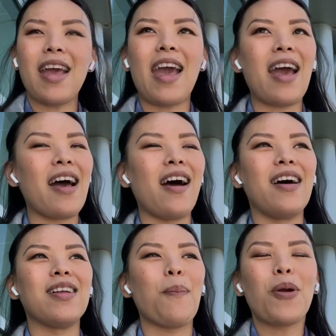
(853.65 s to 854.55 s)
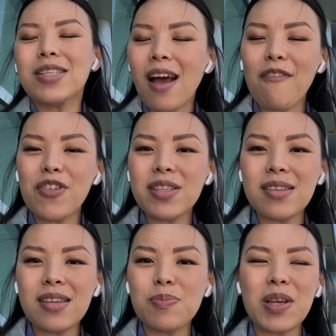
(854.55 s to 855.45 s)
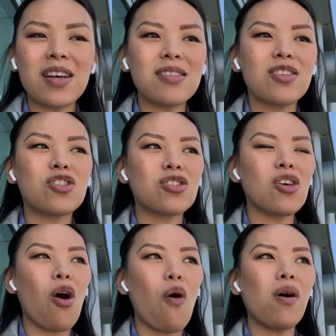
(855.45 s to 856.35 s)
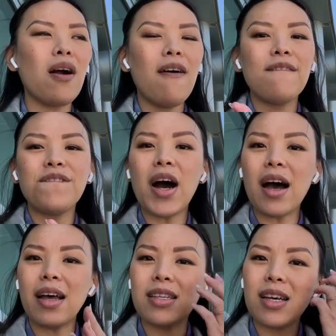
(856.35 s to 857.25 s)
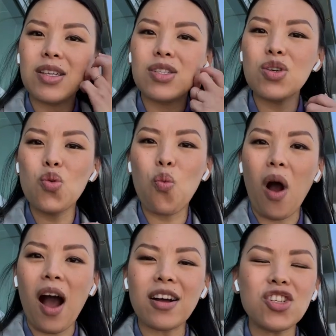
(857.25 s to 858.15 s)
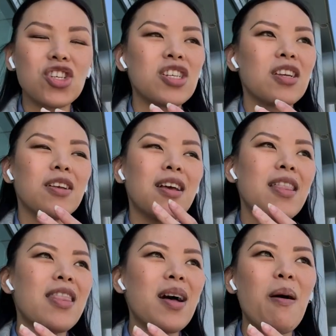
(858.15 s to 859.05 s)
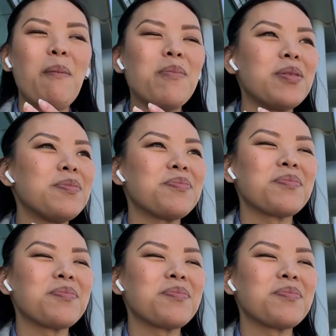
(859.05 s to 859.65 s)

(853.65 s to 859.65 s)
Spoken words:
and press conferences, because it's so fun to watch them